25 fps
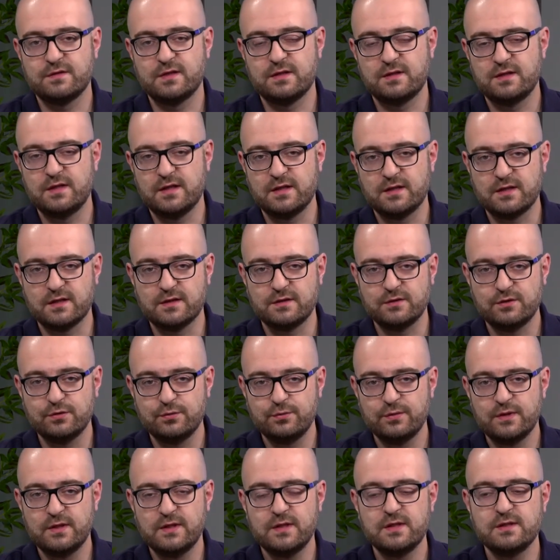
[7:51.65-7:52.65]
that they can do
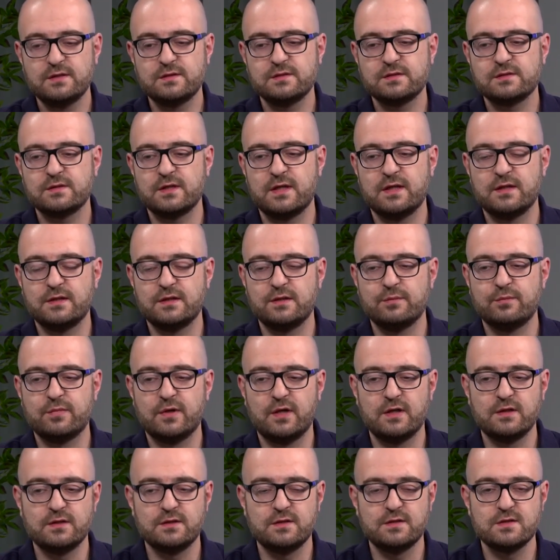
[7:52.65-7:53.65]
with it, and the
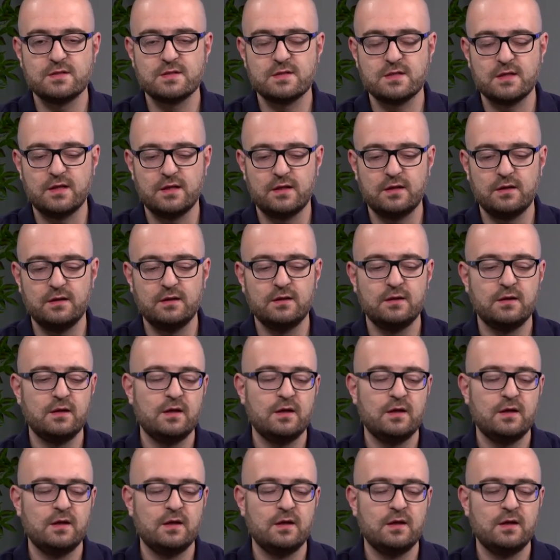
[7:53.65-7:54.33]
partner sale